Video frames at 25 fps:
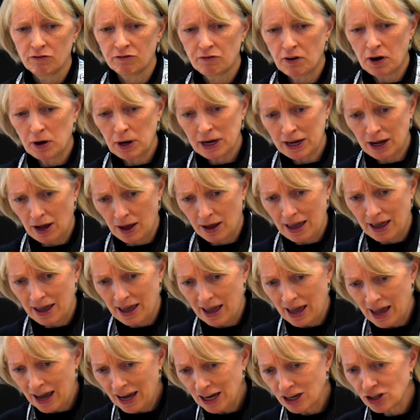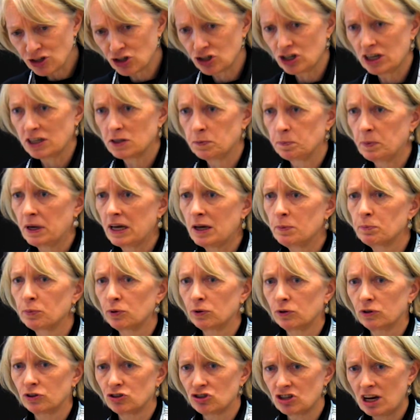very aged
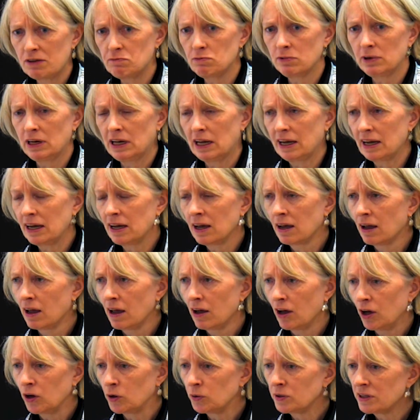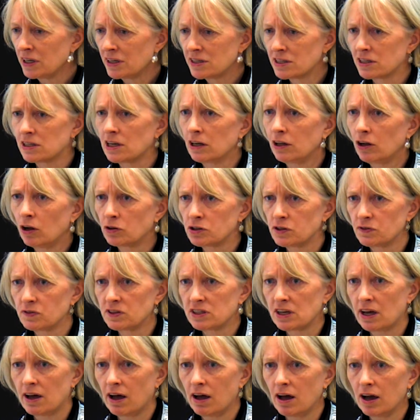people generally, who needed a lot of
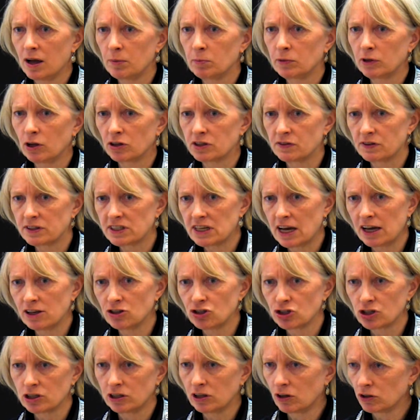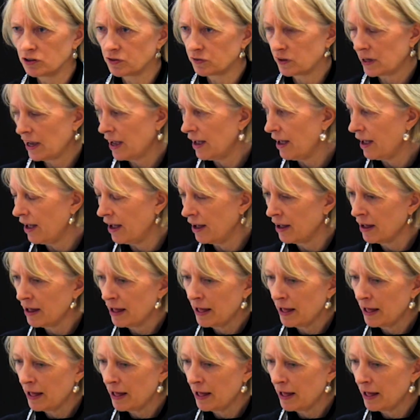time, a lot of attention, a lot of care.